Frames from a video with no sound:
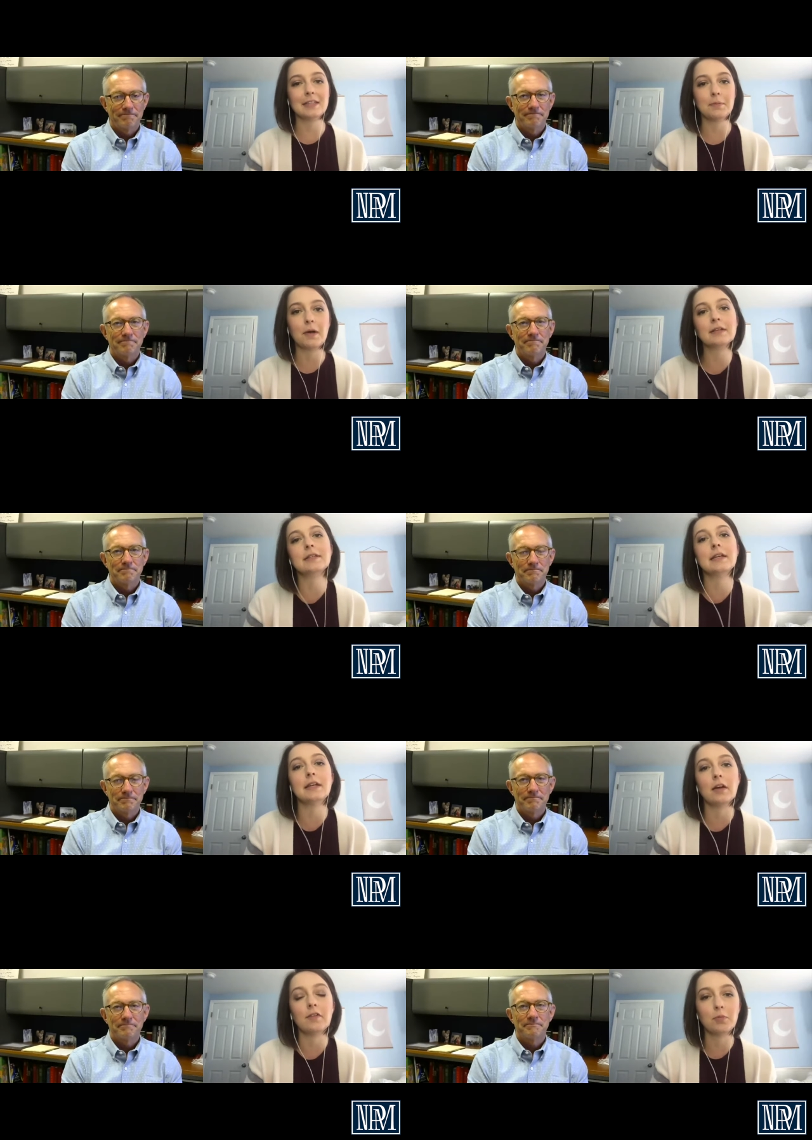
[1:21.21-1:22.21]
Speaker 1: the
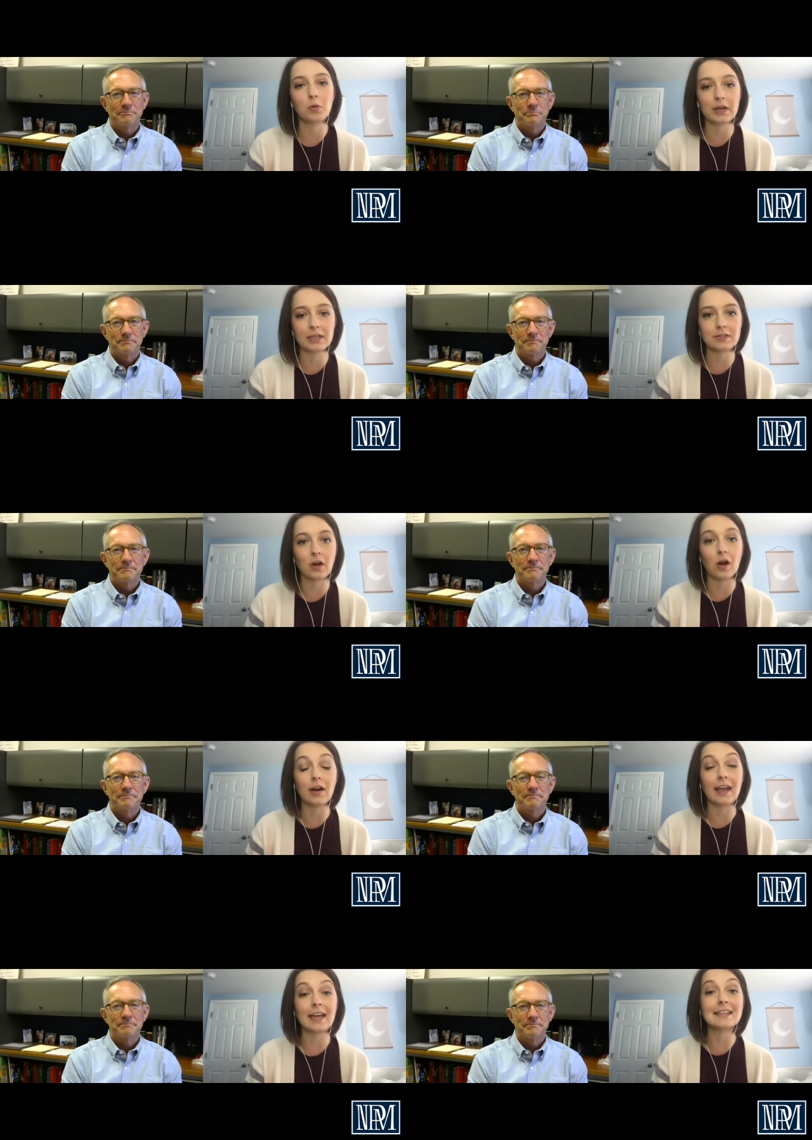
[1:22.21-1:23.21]
president of
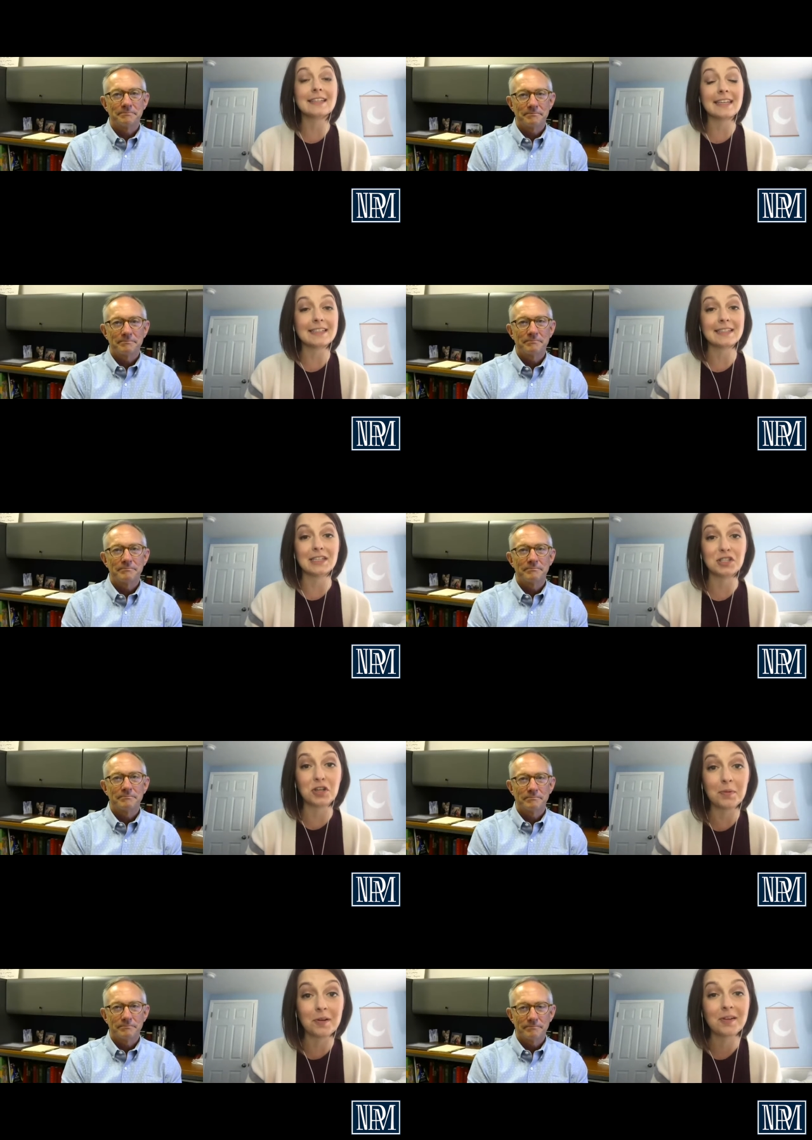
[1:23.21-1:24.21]
Morningstar and EC
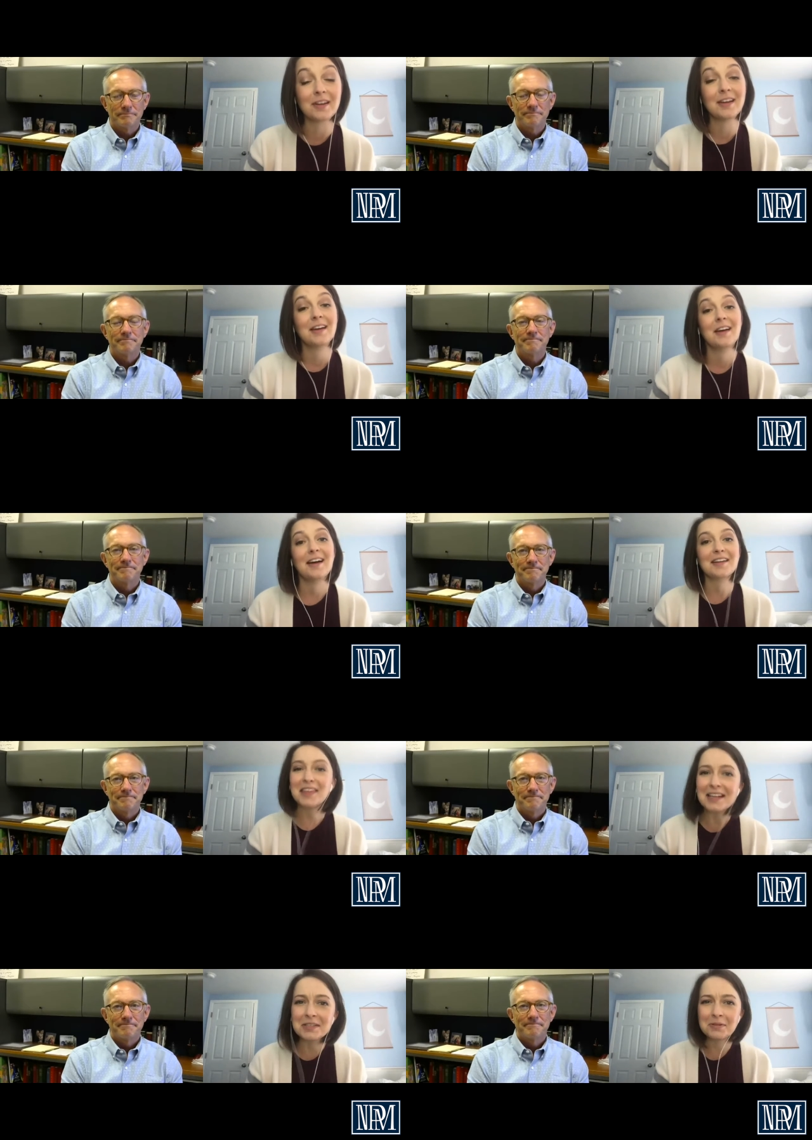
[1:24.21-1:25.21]
Schirmer. Uh,
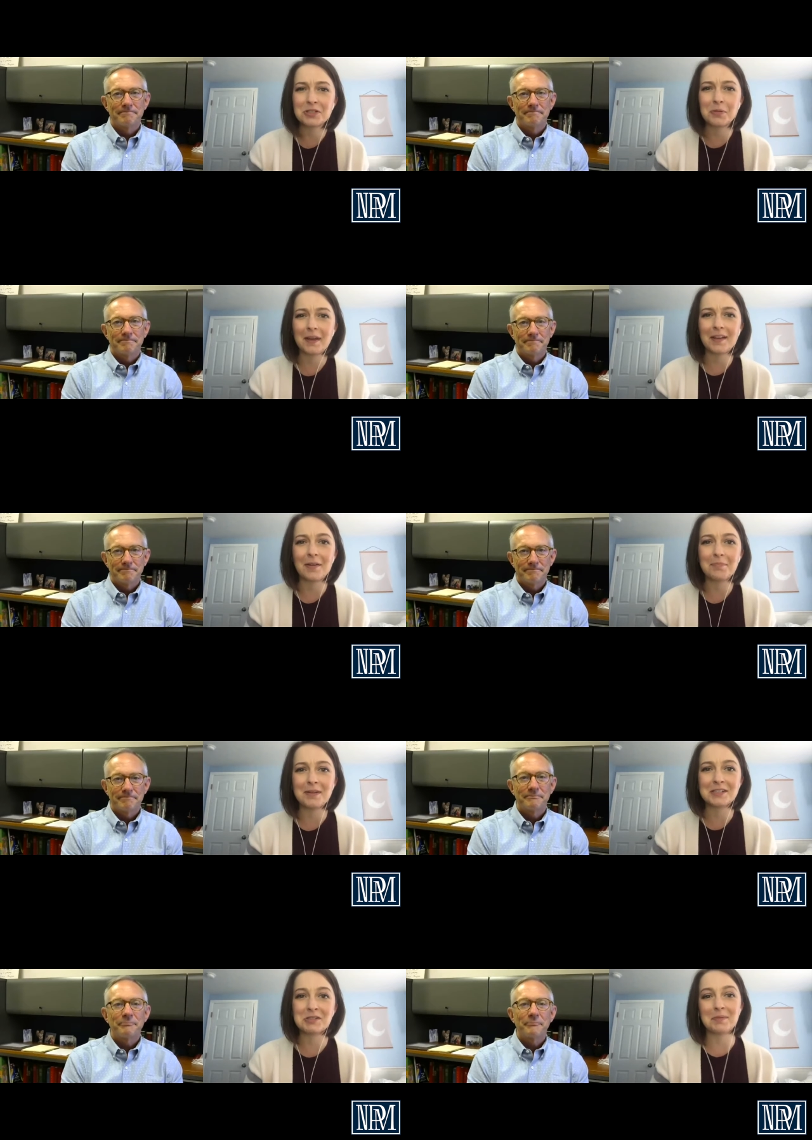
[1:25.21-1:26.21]
thanks so much for being on
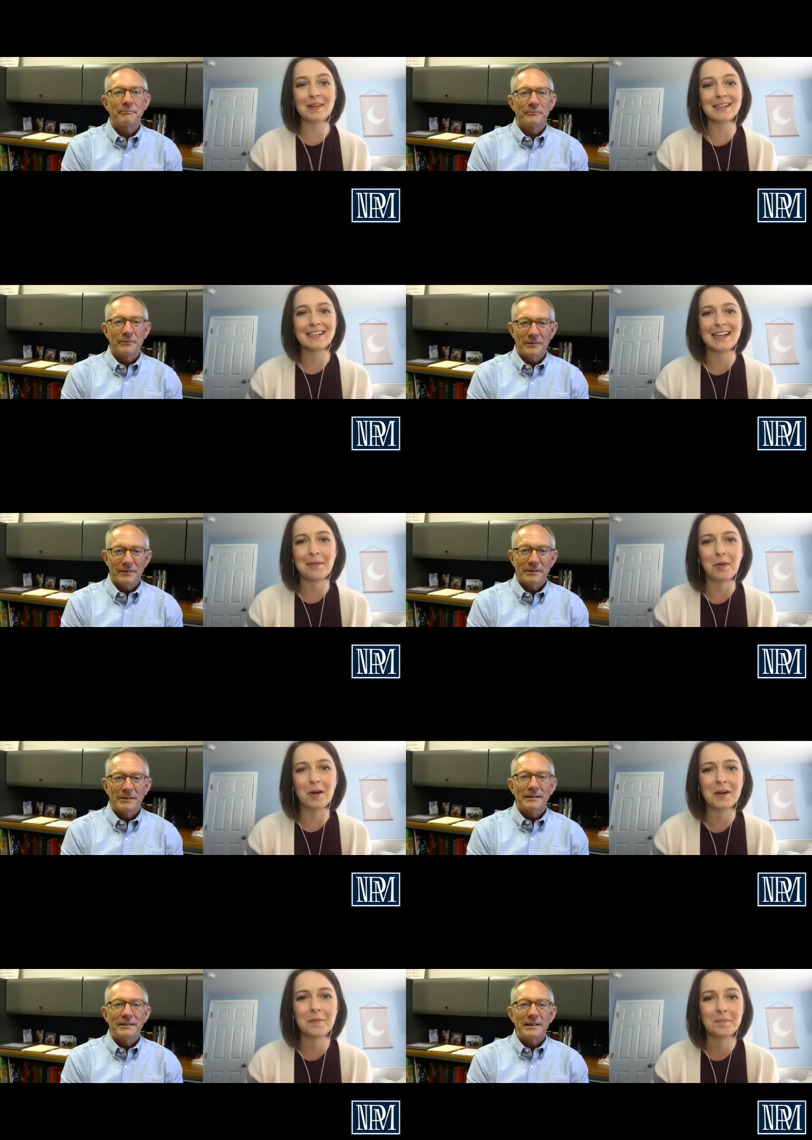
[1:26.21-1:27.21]
Ministry Monday today,
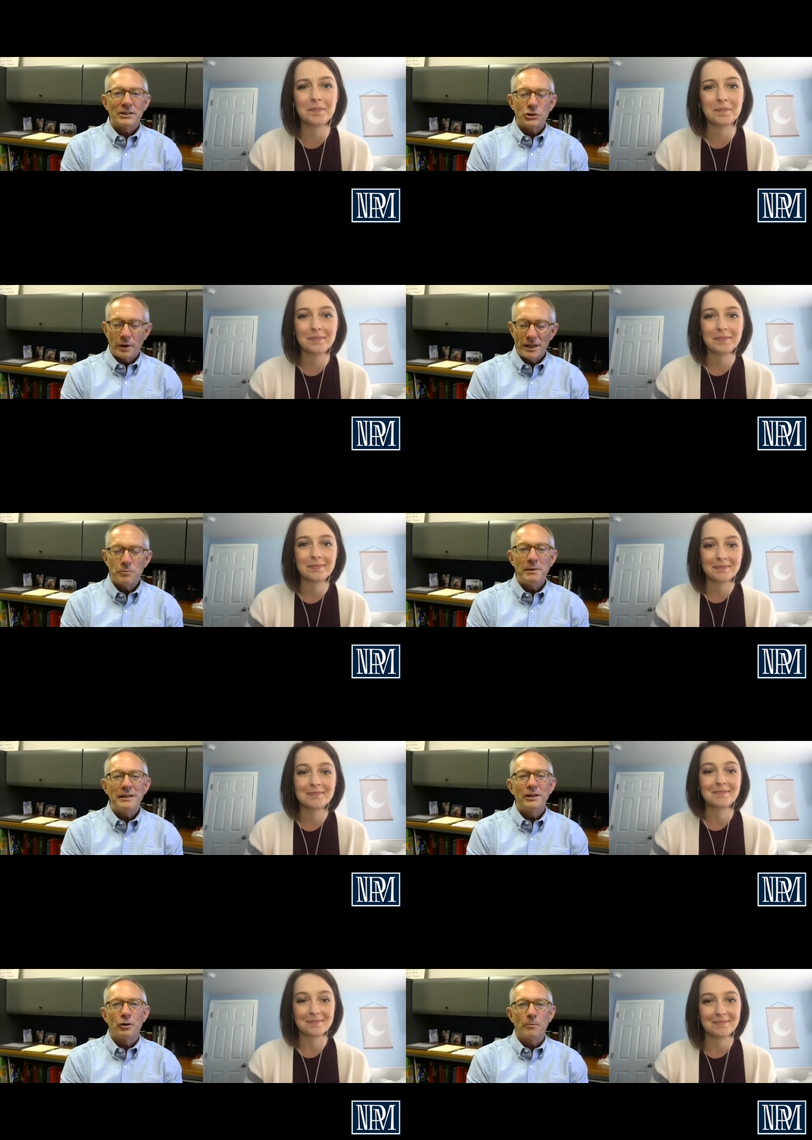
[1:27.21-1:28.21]
Mark.
Speaker 2: It's great to
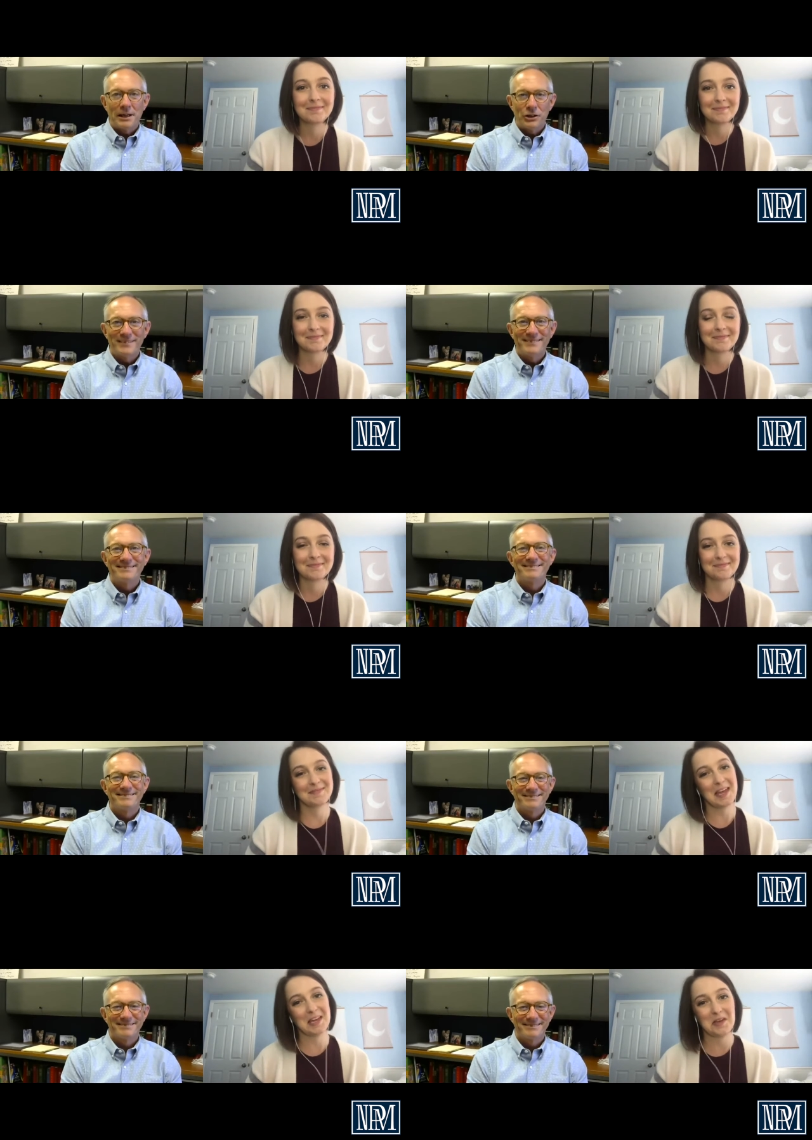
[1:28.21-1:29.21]
be here, Amanda.
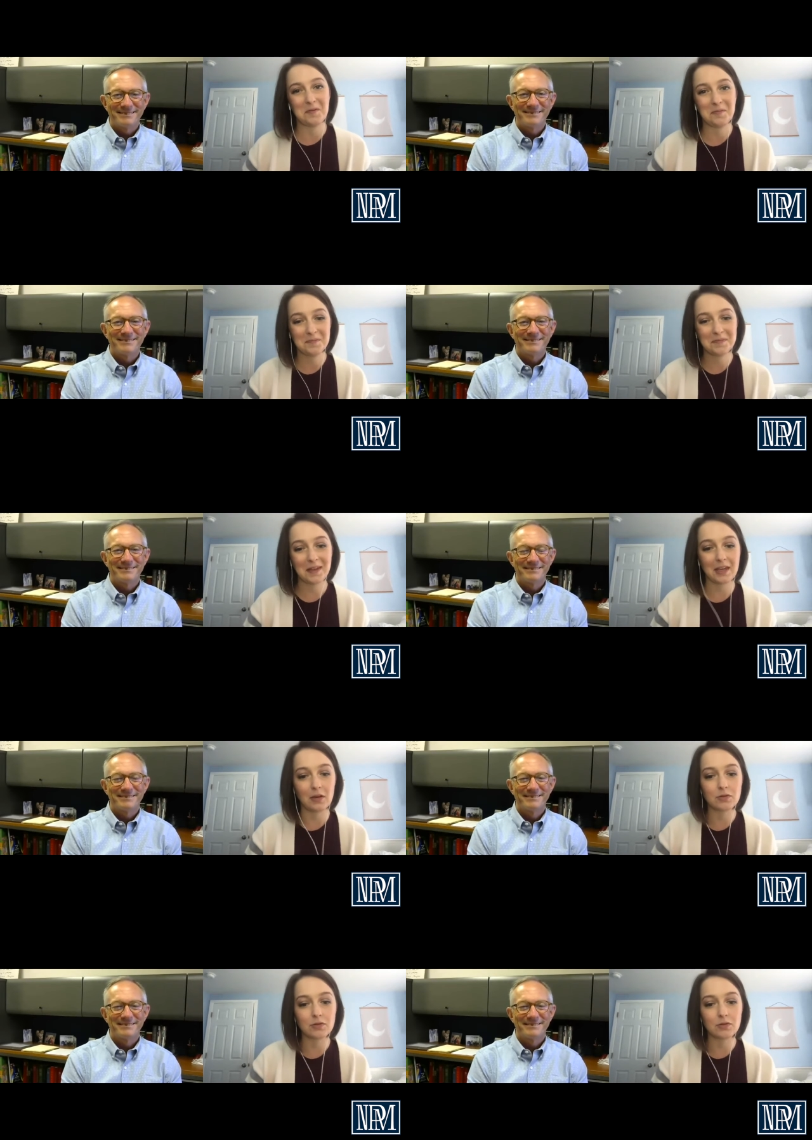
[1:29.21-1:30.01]
Speaker 1: Thank you. Thank you.